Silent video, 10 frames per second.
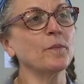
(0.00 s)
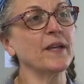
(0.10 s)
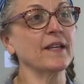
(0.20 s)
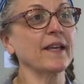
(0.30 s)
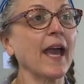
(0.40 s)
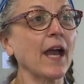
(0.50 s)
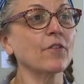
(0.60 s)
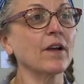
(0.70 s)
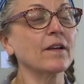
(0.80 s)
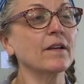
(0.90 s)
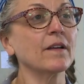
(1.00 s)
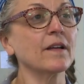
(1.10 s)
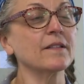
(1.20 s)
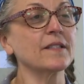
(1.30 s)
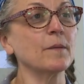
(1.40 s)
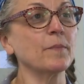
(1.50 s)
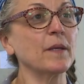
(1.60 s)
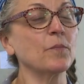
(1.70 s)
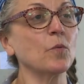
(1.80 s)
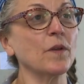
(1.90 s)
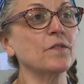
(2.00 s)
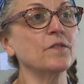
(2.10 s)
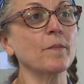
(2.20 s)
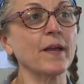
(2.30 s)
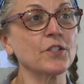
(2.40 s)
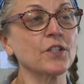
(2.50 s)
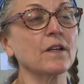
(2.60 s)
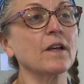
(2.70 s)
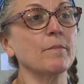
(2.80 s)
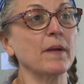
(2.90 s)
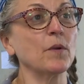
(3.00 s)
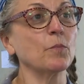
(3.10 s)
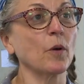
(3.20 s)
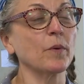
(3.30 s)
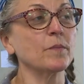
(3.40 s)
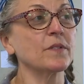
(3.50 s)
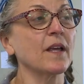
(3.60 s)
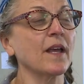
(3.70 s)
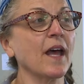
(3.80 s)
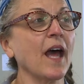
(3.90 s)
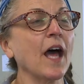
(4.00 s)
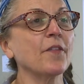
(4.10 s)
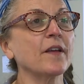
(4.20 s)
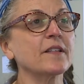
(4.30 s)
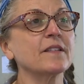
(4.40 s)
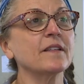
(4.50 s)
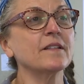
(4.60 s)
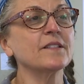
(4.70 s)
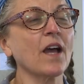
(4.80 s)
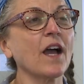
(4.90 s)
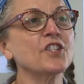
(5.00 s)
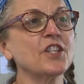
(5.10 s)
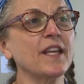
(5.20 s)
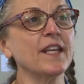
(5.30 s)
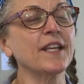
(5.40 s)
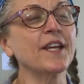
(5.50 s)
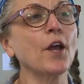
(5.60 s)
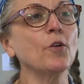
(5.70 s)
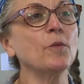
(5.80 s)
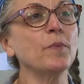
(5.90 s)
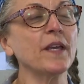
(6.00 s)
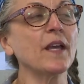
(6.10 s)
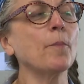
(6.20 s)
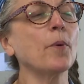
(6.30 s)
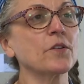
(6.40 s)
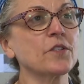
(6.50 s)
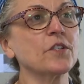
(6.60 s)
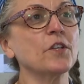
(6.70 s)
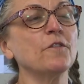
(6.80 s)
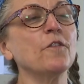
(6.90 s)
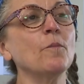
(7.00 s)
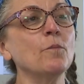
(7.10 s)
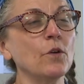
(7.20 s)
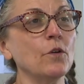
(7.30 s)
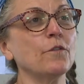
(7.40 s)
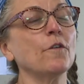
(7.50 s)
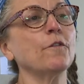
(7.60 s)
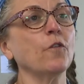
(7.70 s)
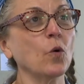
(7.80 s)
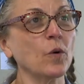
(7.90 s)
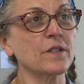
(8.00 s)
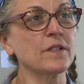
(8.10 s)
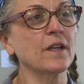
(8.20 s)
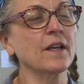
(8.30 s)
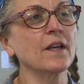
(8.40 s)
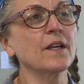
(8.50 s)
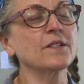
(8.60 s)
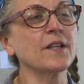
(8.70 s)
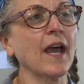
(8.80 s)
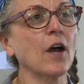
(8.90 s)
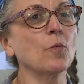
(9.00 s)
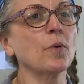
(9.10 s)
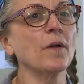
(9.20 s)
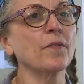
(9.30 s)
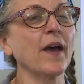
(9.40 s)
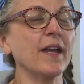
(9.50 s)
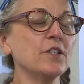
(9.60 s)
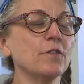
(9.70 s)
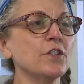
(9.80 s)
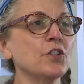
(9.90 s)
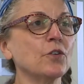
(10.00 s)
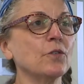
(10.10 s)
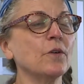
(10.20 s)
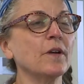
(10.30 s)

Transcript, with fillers: being a carer and seeing people with dementia and memory problems, that Tai Chi can only be a positive move forward to help that individual